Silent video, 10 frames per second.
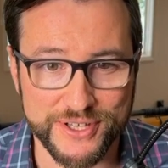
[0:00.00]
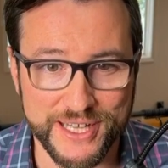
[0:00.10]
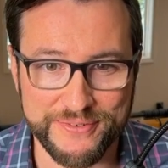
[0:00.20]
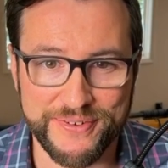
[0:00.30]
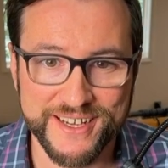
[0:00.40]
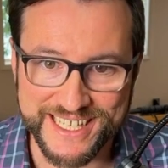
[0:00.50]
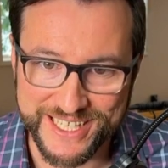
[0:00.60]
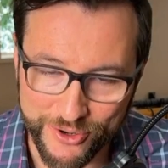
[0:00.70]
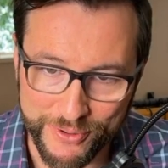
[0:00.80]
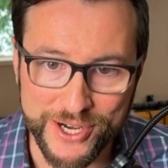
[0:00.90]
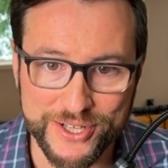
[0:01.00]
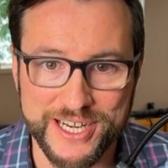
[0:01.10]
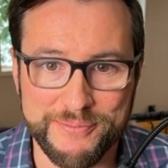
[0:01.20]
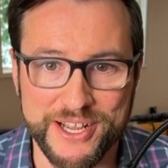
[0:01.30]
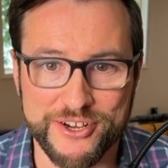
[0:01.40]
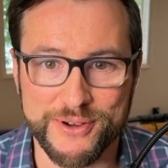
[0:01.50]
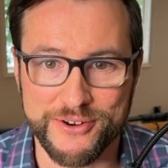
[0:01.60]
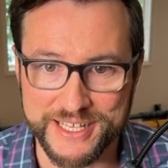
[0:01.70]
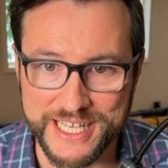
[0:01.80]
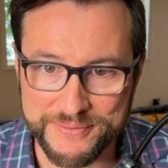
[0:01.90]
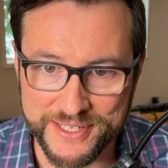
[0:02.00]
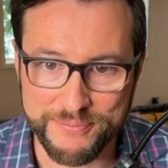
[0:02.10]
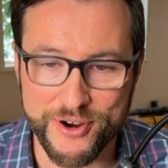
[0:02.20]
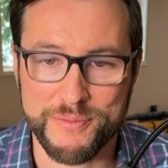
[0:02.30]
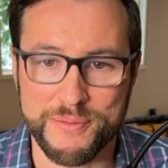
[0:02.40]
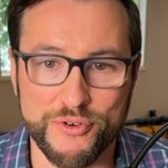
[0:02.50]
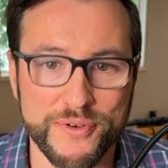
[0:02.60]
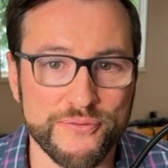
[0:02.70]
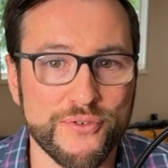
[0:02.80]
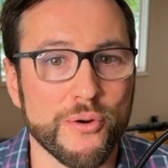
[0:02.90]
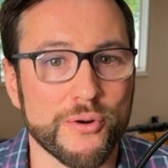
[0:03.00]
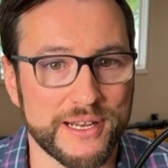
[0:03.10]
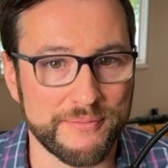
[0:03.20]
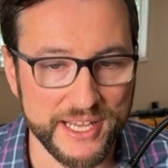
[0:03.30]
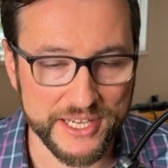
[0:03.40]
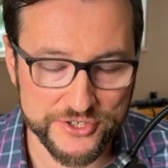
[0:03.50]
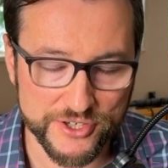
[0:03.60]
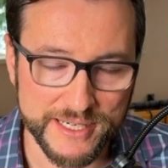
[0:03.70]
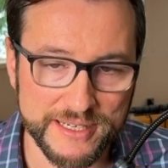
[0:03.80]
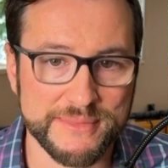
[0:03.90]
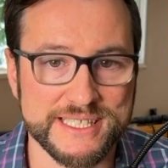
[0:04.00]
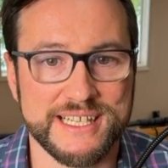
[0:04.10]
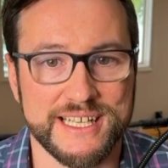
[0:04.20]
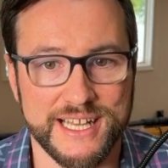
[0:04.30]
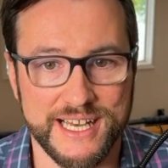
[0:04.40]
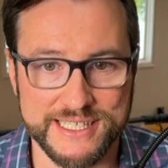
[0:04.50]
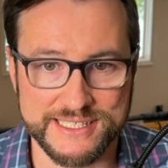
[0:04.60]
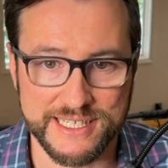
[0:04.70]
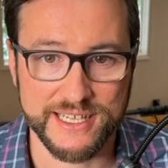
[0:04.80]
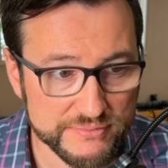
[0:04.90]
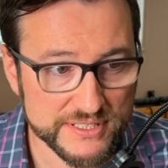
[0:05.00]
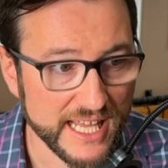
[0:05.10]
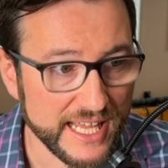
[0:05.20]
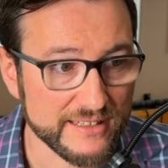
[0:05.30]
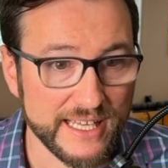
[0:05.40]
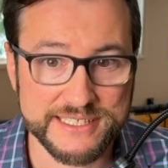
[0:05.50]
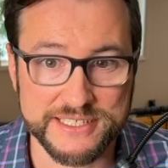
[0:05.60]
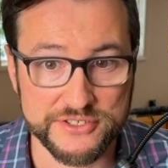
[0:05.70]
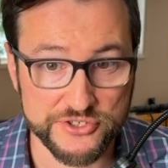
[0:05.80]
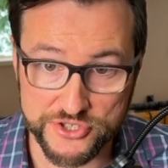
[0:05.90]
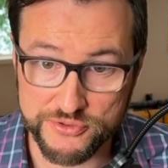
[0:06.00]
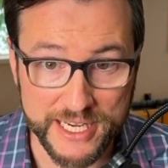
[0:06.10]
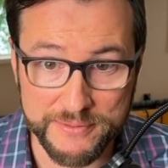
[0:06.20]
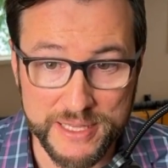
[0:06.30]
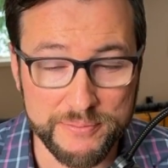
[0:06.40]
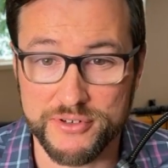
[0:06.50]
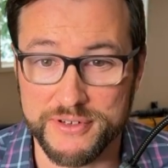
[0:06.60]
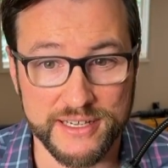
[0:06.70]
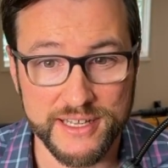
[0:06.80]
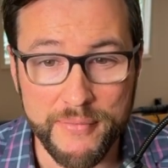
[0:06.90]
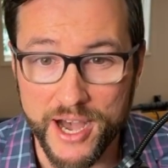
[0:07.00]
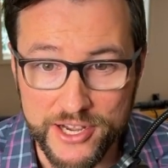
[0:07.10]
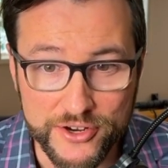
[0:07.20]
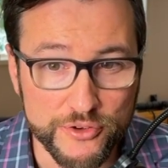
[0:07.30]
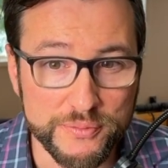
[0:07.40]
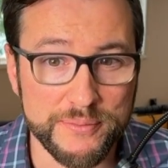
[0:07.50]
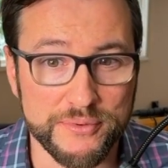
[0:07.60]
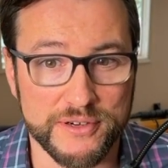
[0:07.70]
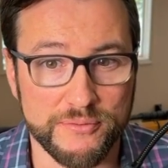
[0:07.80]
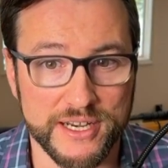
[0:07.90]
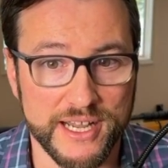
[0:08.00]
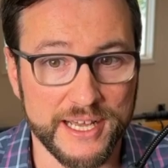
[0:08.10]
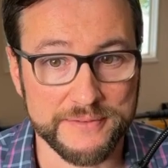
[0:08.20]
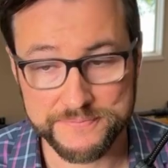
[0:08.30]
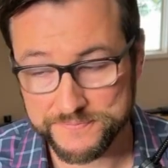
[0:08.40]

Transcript: life, going all in on my career to keep the department moving forward and making sure we didn't miss deadlines and staying late to train people and hire new people and whatnot.